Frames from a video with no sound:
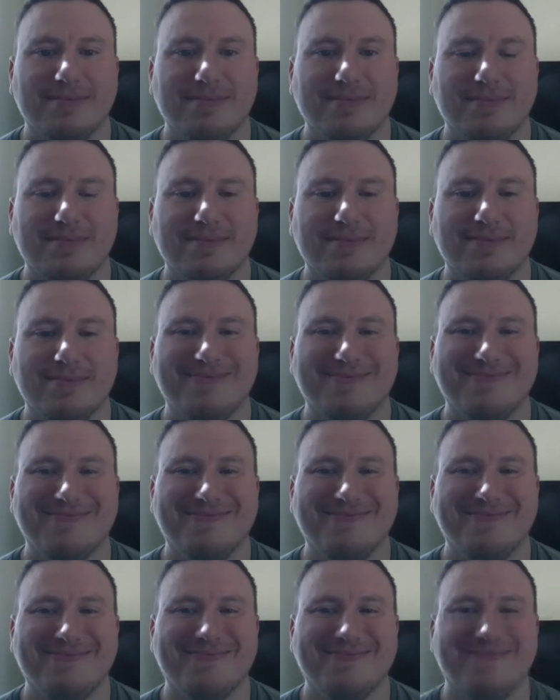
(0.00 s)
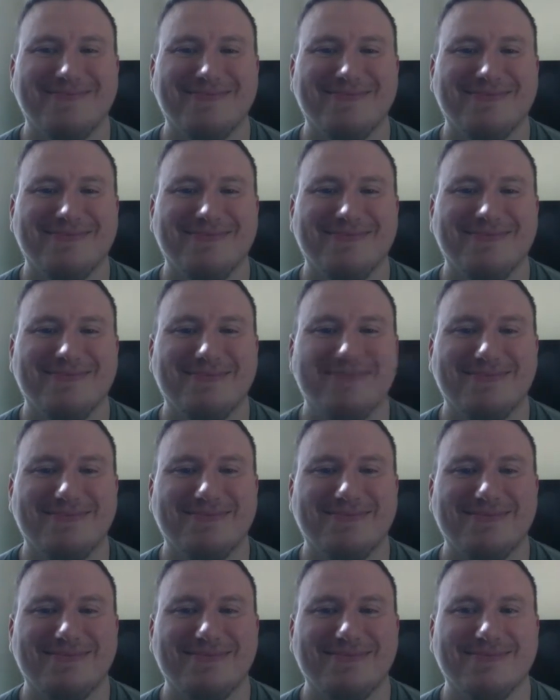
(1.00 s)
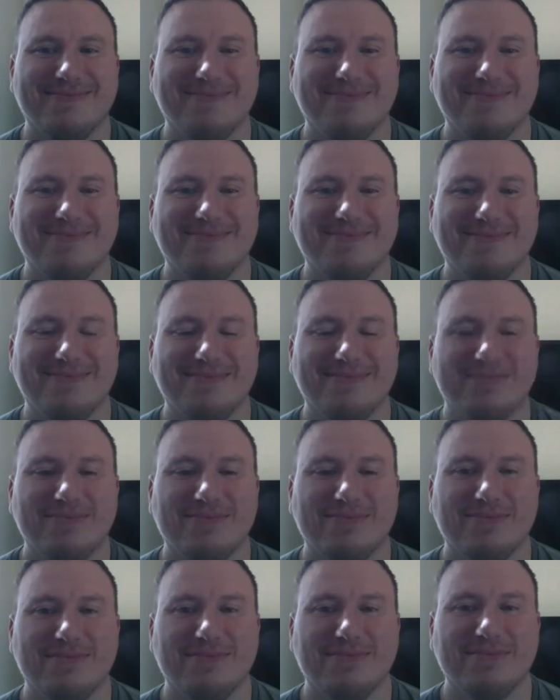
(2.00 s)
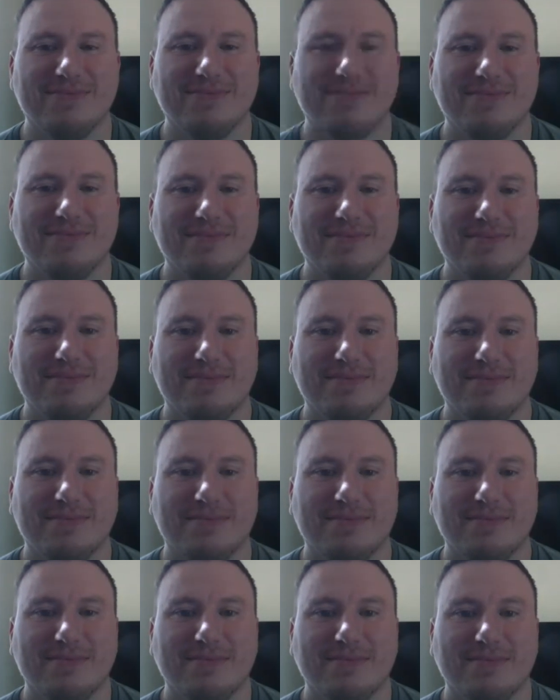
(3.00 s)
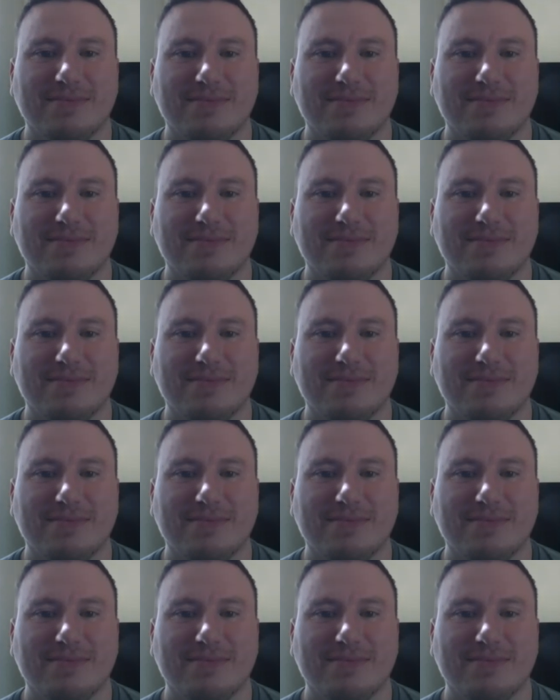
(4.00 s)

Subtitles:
This person isn't speaking.